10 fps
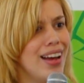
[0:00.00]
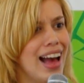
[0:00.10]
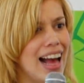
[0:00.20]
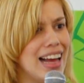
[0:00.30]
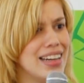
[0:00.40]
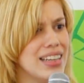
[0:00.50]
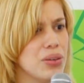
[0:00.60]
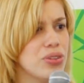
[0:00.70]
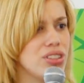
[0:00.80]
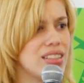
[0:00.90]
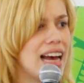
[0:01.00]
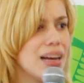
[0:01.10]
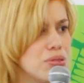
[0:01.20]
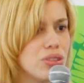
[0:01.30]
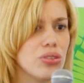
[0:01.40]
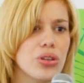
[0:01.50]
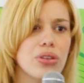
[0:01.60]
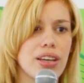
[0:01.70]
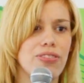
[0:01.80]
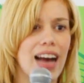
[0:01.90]
And it was just
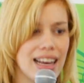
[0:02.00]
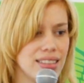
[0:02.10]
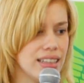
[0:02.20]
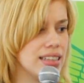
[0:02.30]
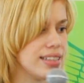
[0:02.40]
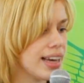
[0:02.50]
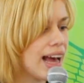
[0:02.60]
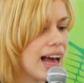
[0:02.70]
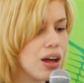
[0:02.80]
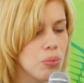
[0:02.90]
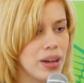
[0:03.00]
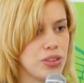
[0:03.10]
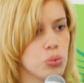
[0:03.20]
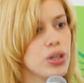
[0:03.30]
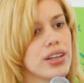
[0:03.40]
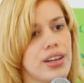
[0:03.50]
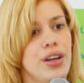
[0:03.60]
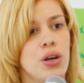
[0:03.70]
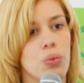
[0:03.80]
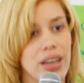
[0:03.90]
absolutely fascinating to see how much work
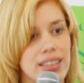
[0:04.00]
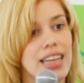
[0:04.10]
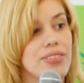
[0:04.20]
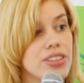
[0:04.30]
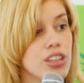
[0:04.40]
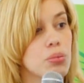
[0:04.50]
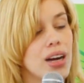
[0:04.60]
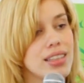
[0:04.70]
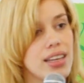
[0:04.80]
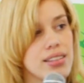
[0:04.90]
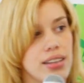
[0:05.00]
went into every single process.